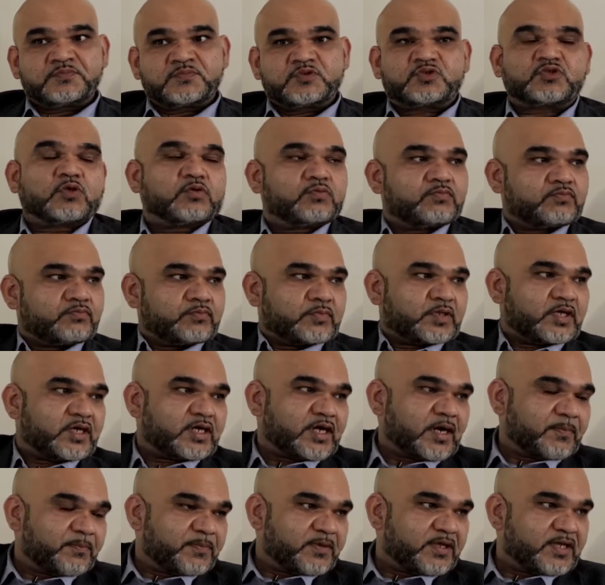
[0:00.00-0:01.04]
so a
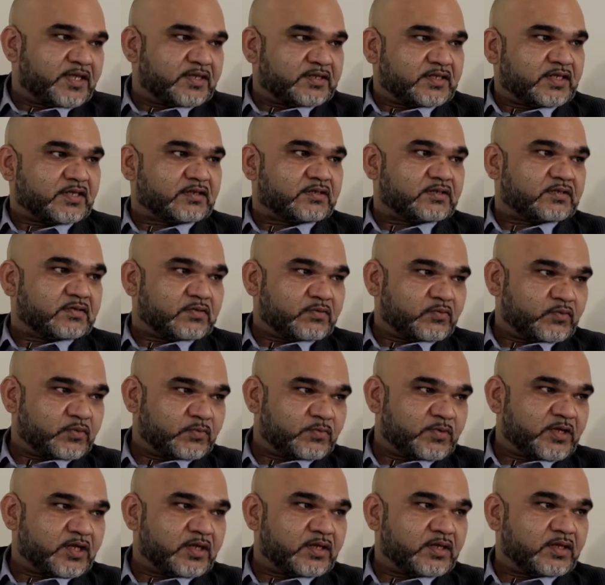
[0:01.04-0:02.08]
couple like that
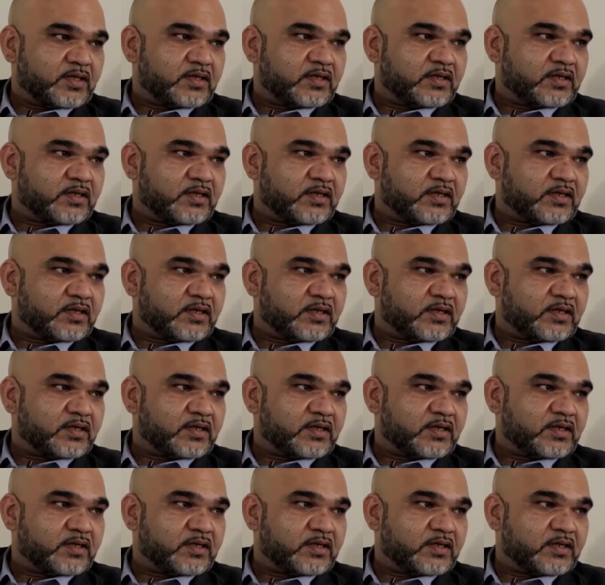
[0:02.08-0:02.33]
would be,